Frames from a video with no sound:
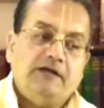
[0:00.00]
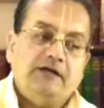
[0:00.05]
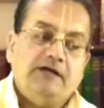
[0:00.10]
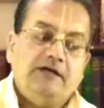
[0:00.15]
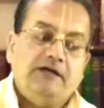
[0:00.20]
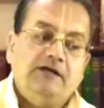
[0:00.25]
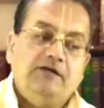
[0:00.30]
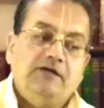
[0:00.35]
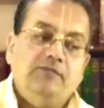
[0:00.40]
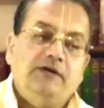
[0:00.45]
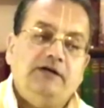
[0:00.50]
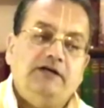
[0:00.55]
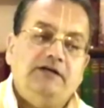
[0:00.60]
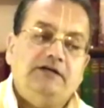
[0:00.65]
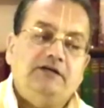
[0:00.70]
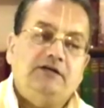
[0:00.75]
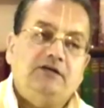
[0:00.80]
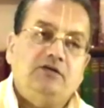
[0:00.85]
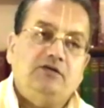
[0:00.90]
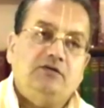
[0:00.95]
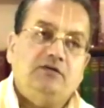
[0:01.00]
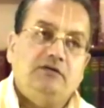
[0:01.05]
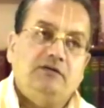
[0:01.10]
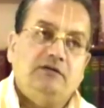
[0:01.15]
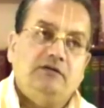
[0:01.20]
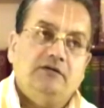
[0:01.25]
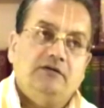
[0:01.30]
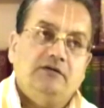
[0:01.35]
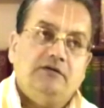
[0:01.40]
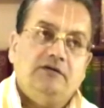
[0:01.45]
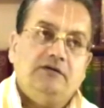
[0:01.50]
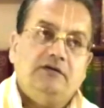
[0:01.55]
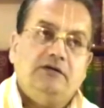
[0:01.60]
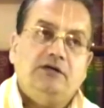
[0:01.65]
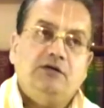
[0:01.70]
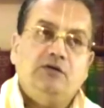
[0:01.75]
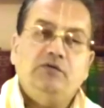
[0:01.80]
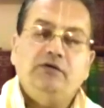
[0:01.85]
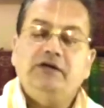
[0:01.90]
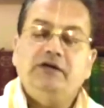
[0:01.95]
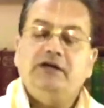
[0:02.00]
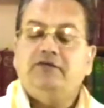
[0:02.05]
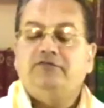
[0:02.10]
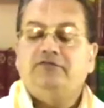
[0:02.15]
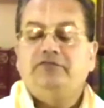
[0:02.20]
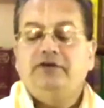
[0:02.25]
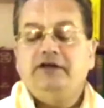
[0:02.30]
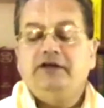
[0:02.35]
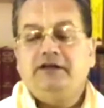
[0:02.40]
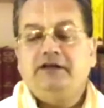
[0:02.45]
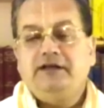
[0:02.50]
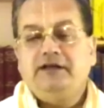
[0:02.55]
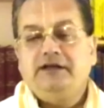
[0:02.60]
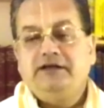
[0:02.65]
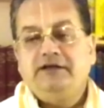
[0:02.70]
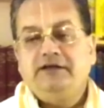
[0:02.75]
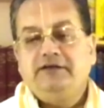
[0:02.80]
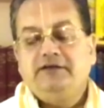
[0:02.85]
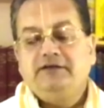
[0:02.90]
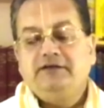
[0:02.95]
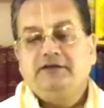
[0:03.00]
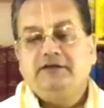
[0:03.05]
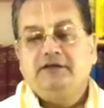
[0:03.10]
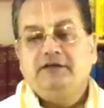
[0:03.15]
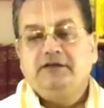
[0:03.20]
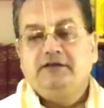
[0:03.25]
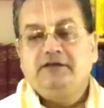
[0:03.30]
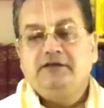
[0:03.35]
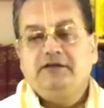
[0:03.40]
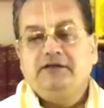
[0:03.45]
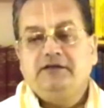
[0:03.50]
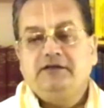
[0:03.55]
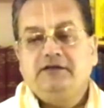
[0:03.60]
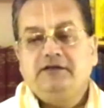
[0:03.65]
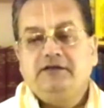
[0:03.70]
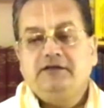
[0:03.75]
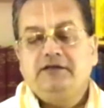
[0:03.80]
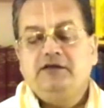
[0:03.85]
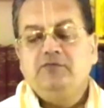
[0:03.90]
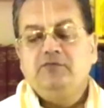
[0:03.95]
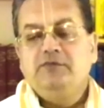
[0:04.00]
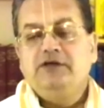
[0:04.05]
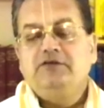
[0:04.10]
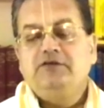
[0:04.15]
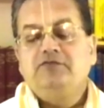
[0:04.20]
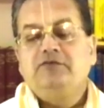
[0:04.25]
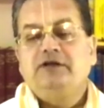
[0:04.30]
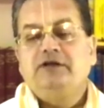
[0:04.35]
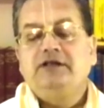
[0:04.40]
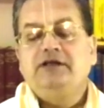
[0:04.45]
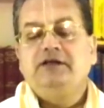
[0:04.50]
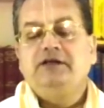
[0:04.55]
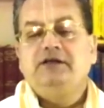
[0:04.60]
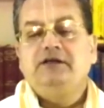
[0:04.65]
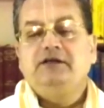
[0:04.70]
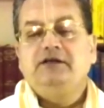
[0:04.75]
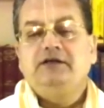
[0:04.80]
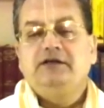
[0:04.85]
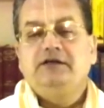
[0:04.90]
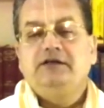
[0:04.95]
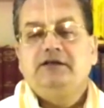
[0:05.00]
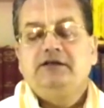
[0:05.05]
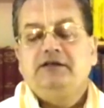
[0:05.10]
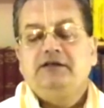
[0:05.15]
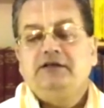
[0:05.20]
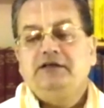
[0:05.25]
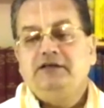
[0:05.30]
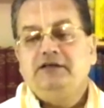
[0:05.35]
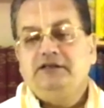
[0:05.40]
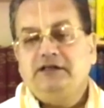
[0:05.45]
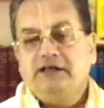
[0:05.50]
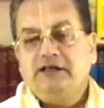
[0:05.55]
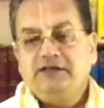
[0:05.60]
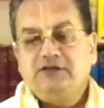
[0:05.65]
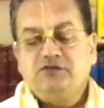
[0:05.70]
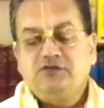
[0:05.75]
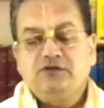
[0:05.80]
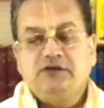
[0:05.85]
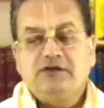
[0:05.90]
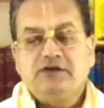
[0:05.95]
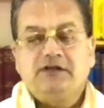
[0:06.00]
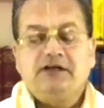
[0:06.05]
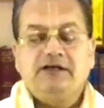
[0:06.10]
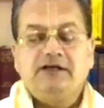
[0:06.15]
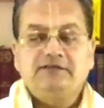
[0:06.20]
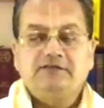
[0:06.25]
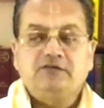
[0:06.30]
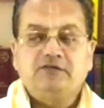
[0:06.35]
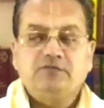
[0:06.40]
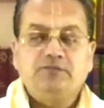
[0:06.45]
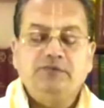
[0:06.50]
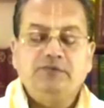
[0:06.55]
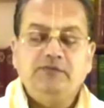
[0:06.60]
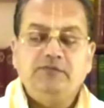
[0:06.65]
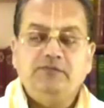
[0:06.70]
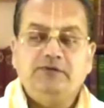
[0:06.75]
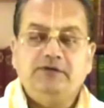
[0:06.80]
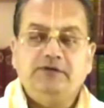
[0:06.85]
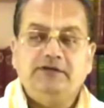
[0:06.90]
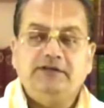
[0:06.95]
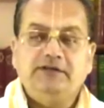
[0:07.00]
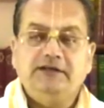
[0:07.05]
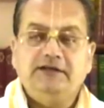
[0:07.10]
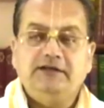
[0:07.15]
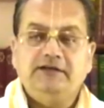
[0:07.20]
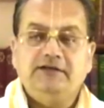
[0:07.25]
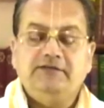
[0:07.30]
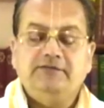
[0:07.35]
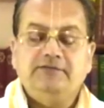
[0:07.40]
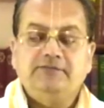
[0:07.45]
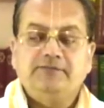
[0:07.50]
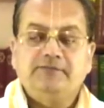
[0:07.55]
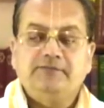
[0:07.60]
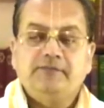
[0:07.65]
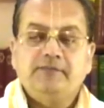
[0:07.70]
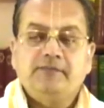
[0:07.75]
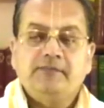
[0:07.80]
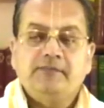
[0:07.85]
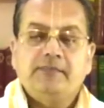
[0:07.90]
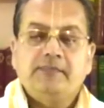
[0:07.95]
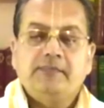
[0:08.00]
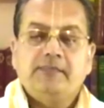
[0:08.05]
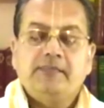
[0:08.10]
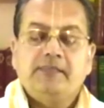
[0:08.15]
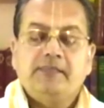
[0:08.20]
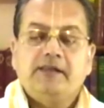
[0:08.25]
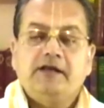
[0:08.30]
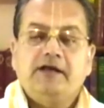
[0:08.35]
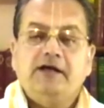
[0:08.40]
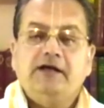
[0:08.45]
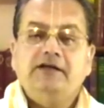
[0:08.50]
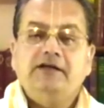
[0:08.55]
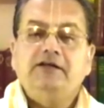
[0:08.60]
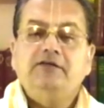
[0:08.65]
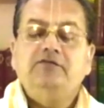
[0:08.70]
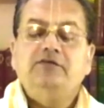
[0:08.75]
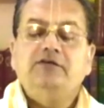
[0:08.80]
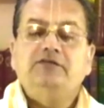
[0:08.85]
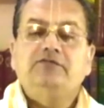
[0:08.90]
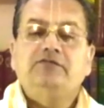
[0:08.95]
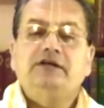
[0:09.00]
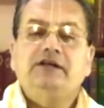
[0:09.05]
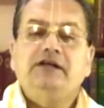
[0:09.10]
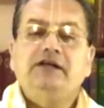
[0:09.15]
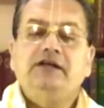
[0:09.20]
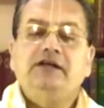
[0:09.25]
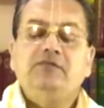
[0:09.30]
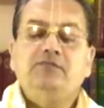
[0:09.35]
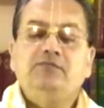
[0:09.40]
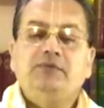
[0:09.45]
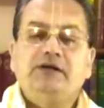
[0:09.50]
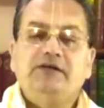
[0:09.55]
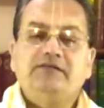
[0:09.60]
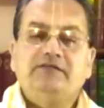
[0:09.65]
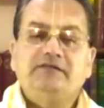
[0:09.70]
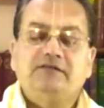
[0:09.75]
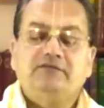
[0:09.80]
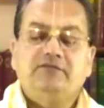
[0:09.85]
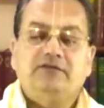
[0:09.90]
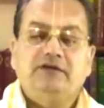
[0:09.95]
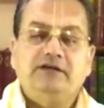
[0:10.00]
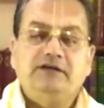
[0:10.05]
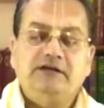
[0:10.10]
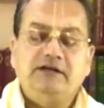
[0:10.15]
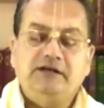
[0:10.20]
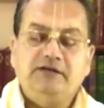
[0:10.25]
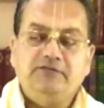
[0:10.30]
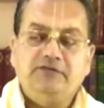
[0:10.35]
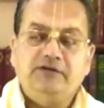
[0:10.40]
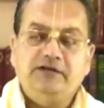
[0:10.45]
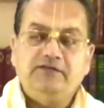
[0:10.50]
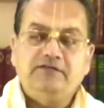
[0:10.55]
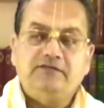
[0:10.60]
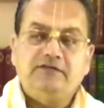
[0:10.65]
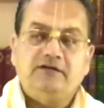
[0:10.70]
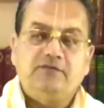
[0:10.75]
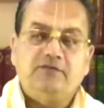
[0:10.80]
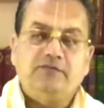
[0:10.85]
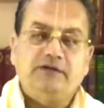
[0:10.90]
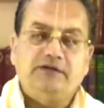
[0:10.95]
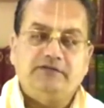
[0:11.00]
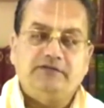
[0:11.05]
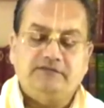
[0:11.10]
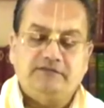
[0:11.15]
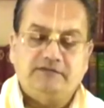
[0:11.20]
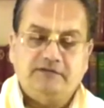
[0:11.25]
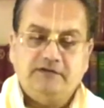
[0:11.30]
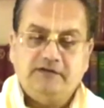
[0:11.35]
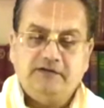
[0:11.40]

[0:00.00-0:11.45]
He met Queen of England. He met very intellectual class of people there. And he was very impressive in delivering sermons.